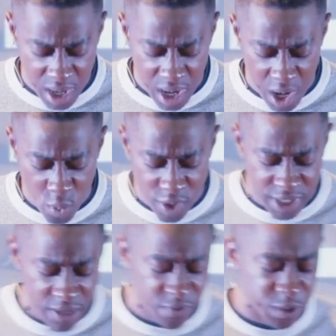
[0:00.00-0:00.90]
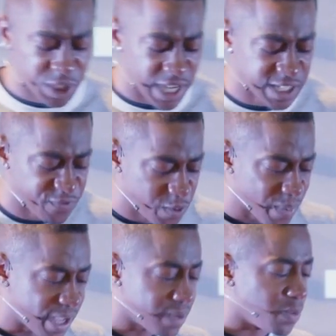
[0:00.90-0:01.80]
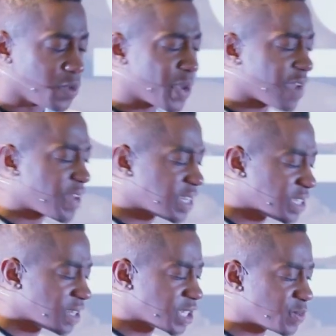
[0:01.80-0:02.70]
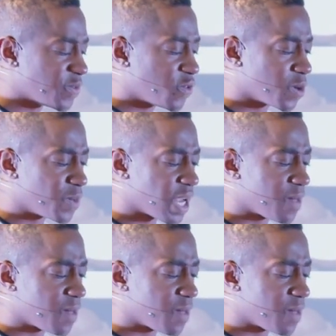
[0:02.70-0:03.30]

I want to give you a chance. If you may have not done this before, but